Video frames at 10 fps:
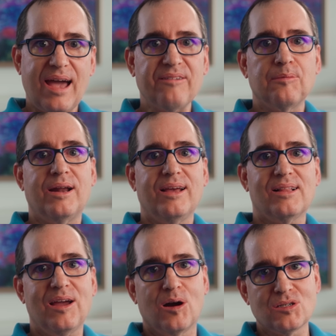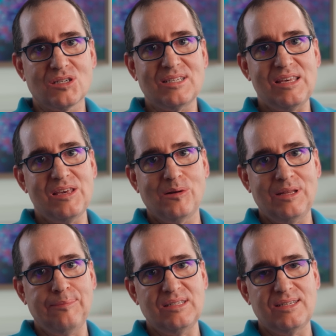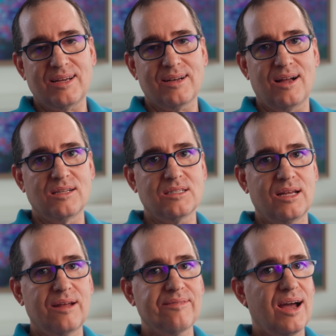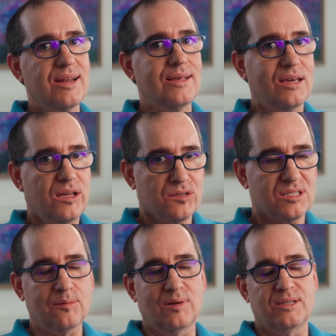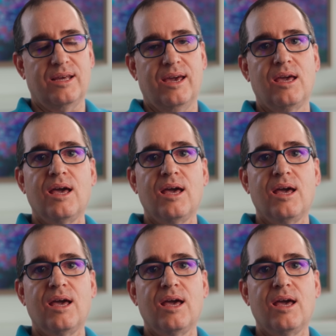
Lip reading: Hey everybody, Clay Archer, CEO DPC Technology, and I've got an interesting one today.